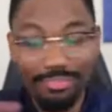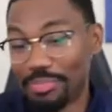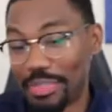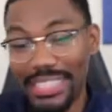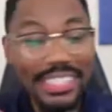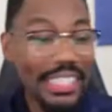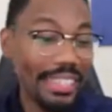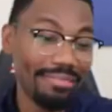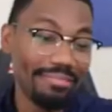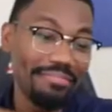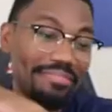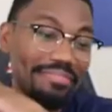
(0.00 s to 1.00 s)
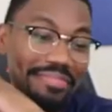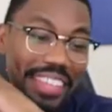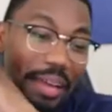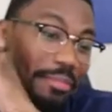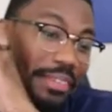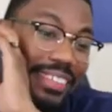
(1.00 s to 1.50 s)
That's it.
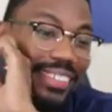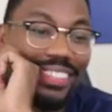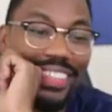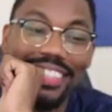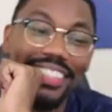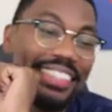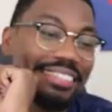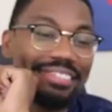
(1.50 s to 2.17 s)
I'm done. That's it.